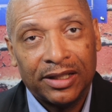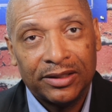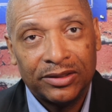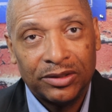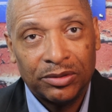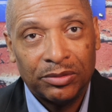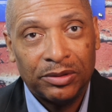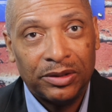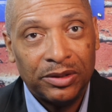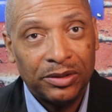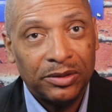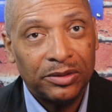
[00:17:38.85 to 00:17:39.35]

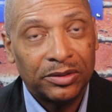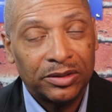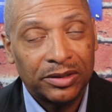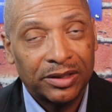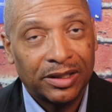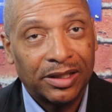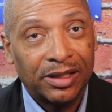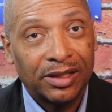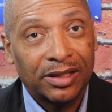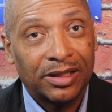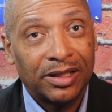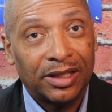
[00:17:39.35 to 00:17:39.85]
to reduce
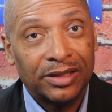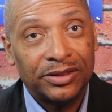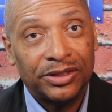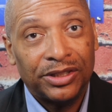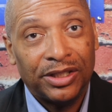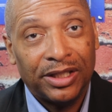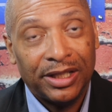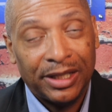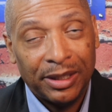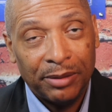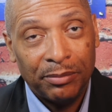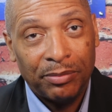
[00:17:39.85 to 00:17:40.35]
the
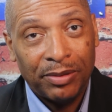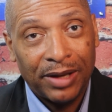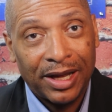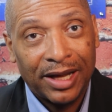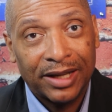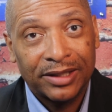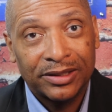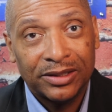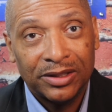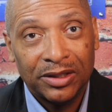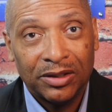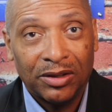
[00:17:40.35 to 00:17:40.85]
concussion
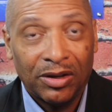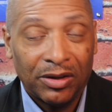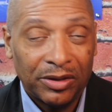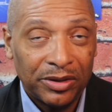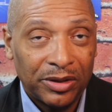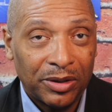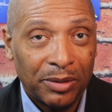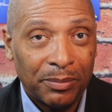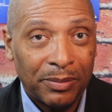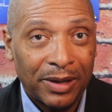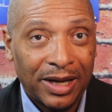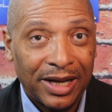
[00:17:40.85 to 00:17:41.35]
impact on
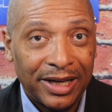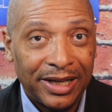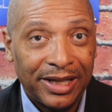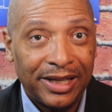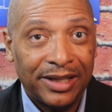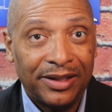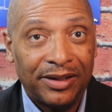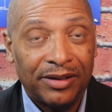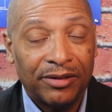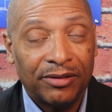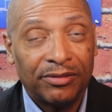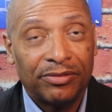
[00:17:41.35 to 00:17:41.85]
your body,
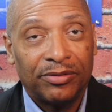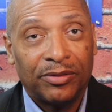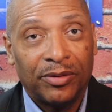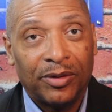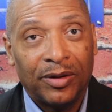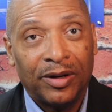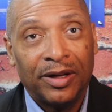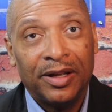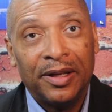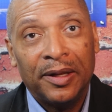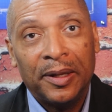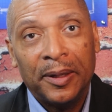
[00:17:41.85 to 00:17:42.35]
and
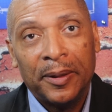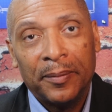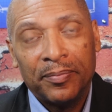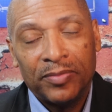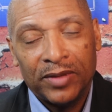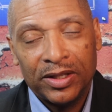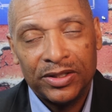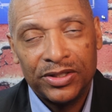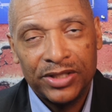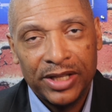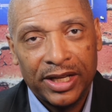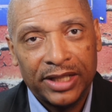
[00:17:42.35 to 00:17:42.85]
therefore
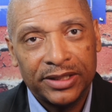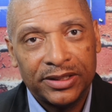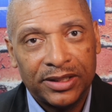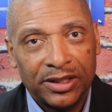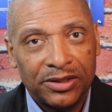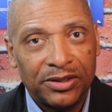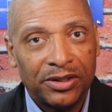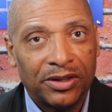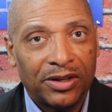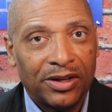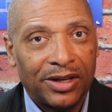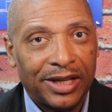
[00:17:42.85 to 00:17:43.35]
the chance
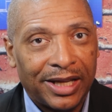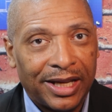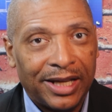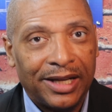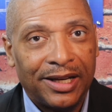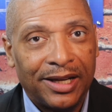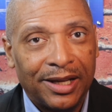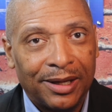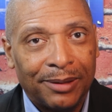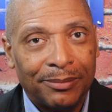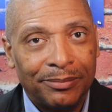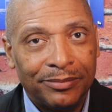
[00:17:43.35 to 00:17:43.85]
that you're going to
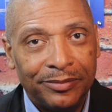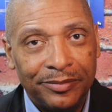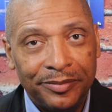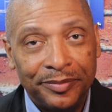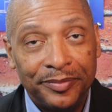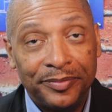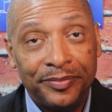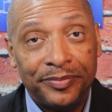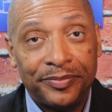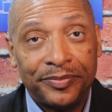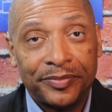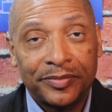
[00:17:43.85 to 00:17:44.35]
end up
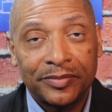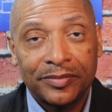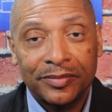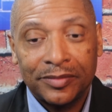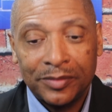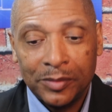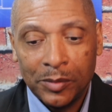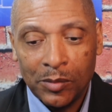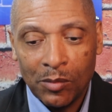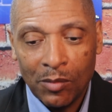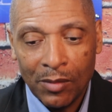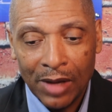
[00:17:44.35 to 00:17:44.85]

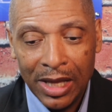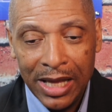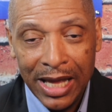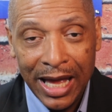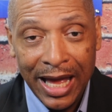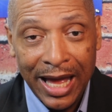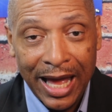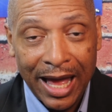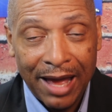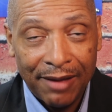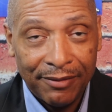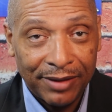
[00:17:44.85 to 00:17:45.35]

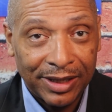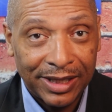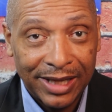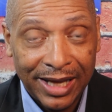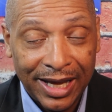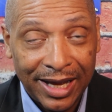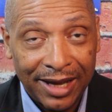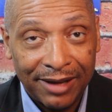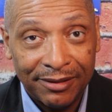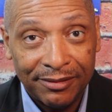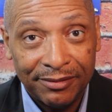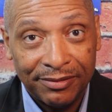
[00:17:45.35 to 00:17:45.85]
having to
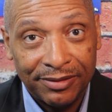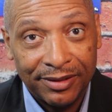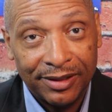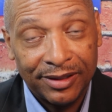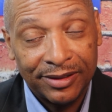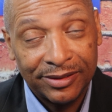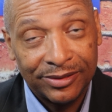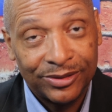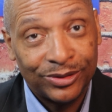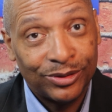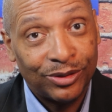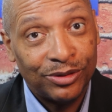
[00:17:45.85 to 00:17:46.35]
have
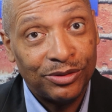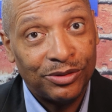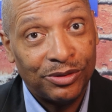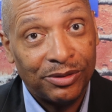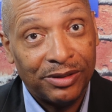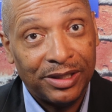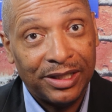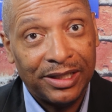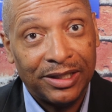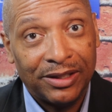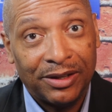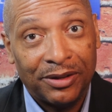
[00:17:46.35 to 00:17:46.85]

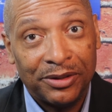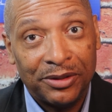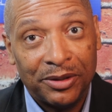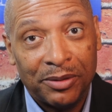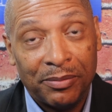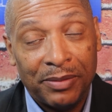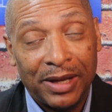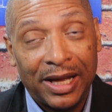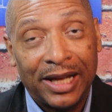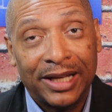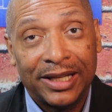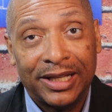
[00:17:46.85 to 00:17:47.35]
surgery on your
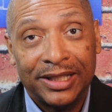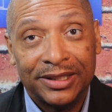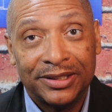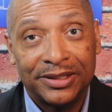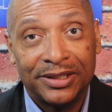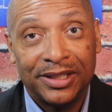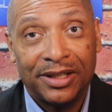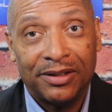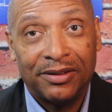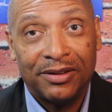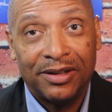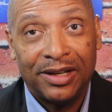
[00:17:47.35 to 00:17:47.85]
back, et
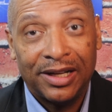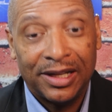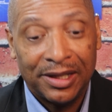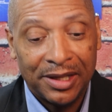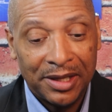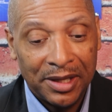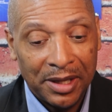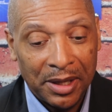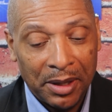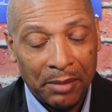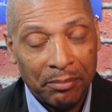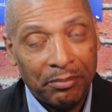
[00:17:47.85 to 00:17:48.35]
cetera,
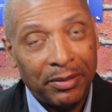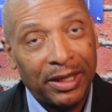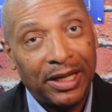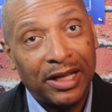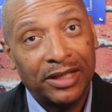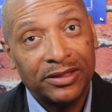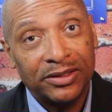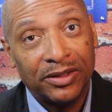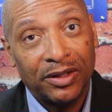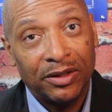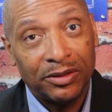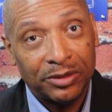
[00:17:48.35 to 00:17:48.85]

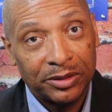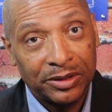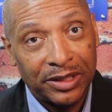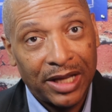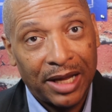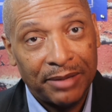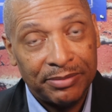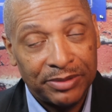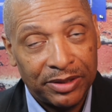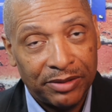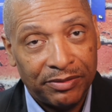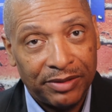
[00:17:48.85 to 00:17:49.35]
because of those
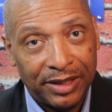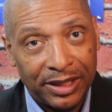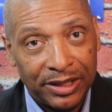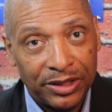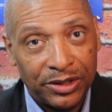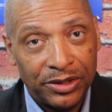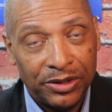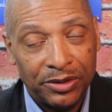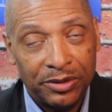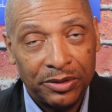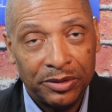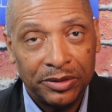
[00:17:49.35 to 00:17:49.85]
types of
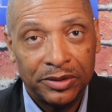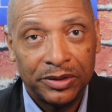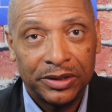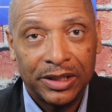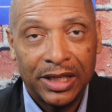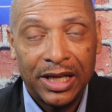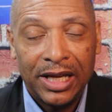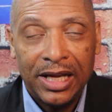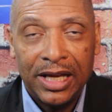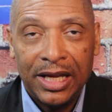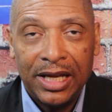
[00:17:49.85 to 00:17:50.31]
issues.